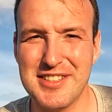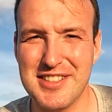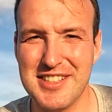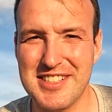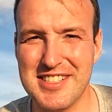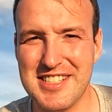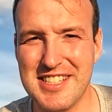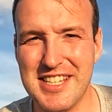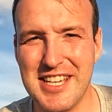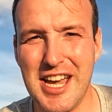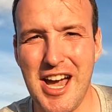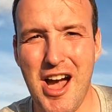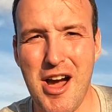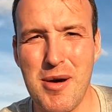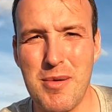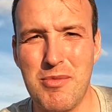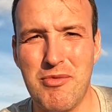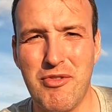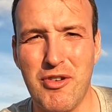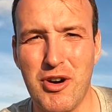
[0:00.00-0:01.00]
going to see how
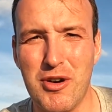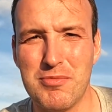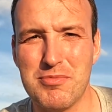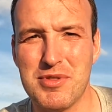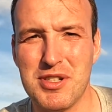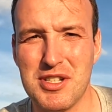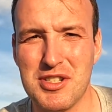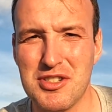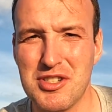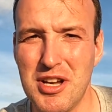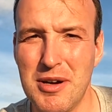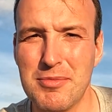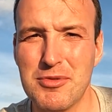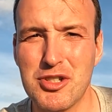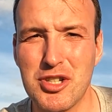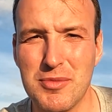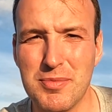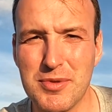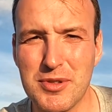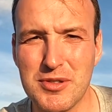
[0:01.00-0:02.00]
it performs in
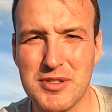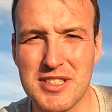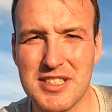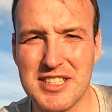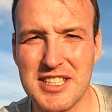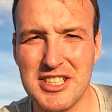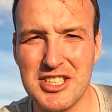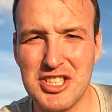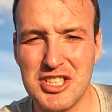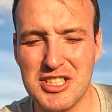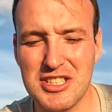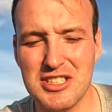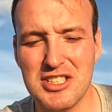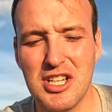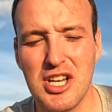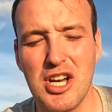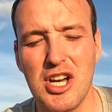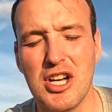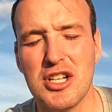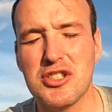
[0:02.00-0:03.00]
subtropical conditions,
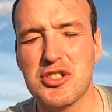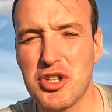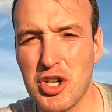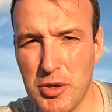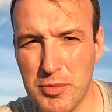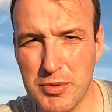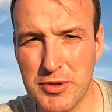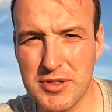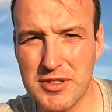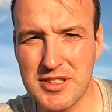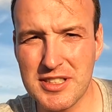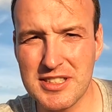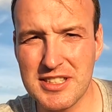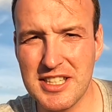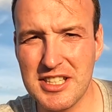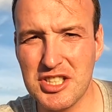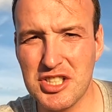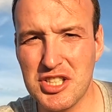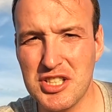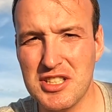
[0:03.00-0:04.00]
tropical
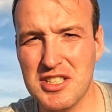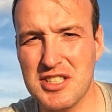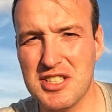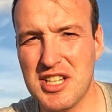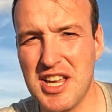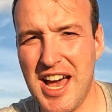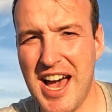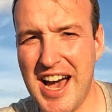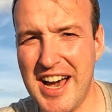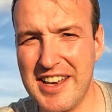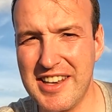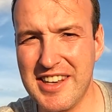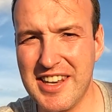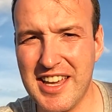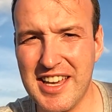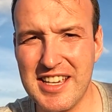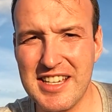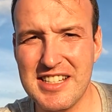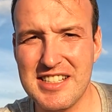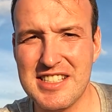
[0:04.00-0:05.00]
conditions, at
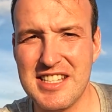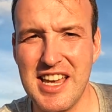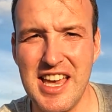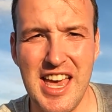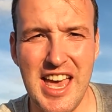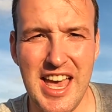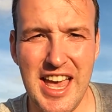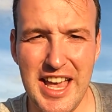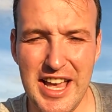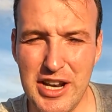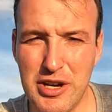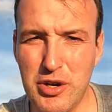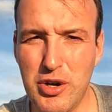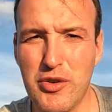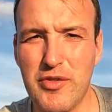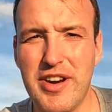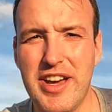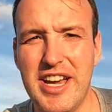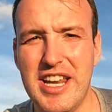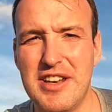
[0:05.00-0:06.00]
night, in
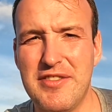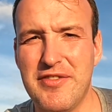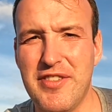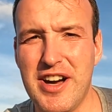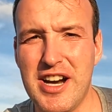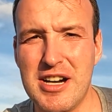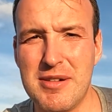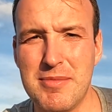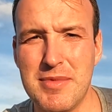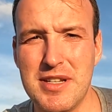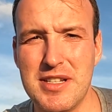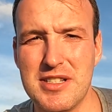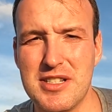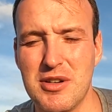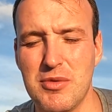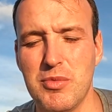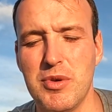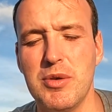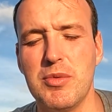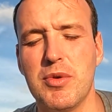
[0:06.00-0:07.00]
overhead environments.
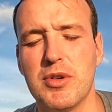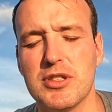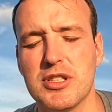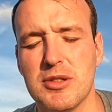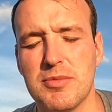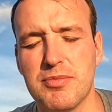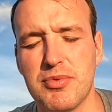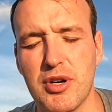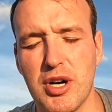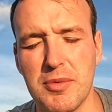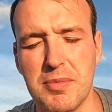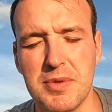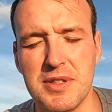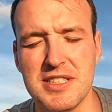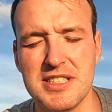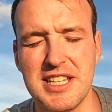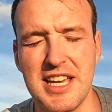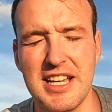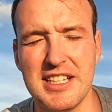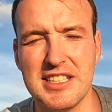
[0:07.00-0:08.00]
We wanted to properly
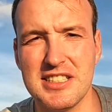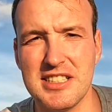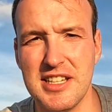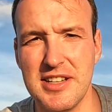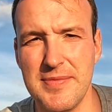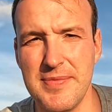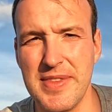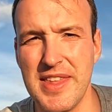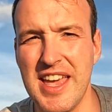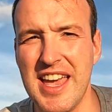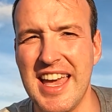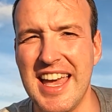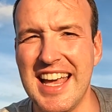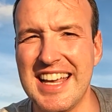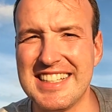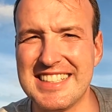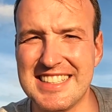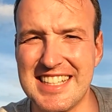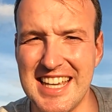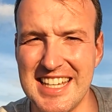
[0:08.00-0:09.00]
test it.
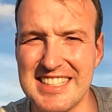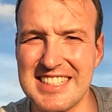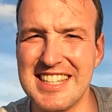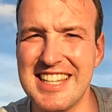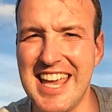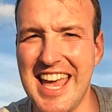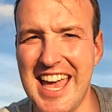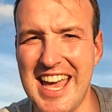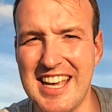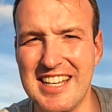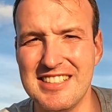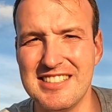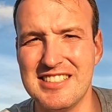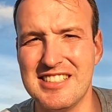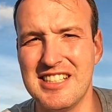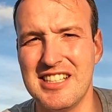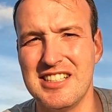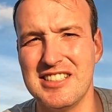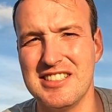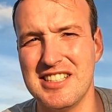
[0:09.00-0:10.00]
Stay to the
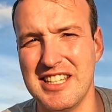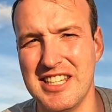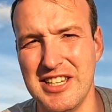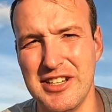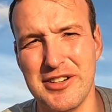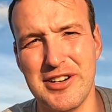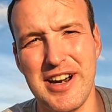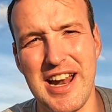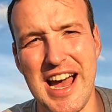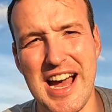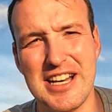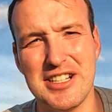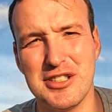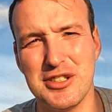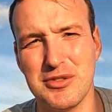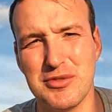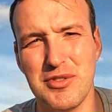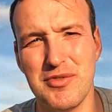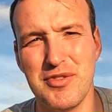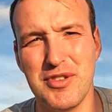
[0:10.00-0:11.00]
end to hear our
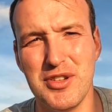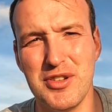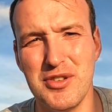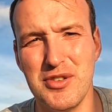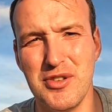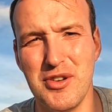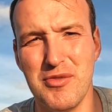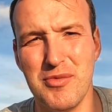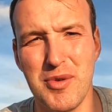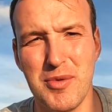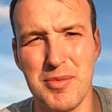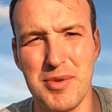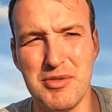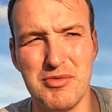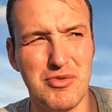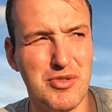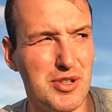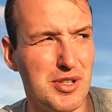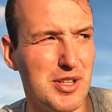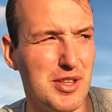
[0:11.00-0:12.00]
actual review of what we
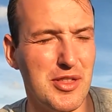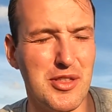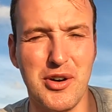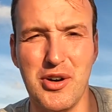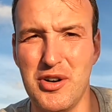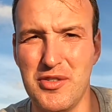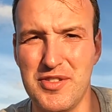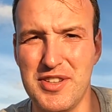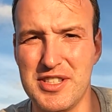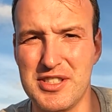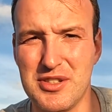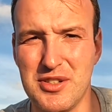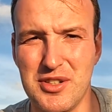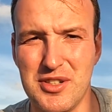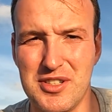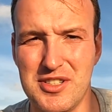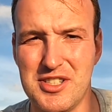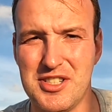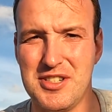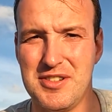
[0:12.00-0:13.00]
really thought of this
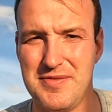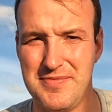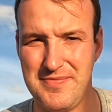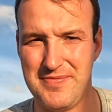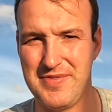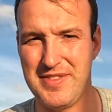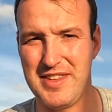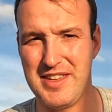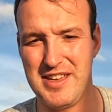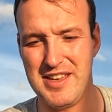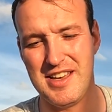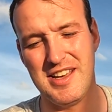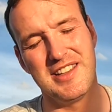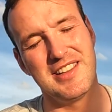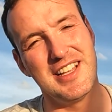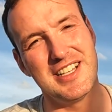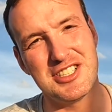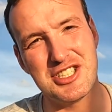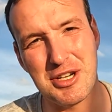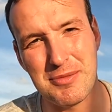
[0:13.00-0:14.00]
torch.
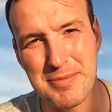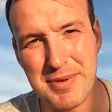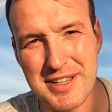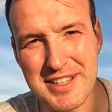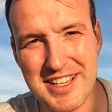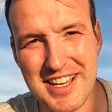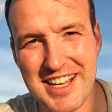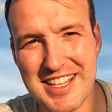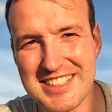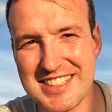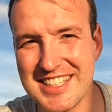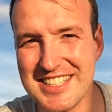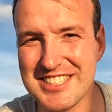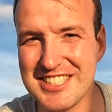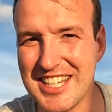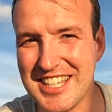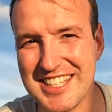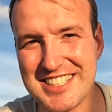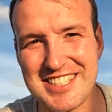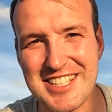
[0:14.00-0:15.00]
Let's jump in, guys, let's
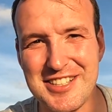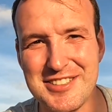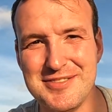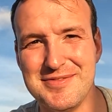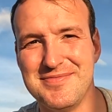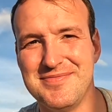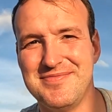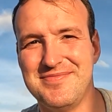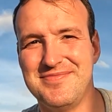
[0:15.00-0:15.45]
check this out.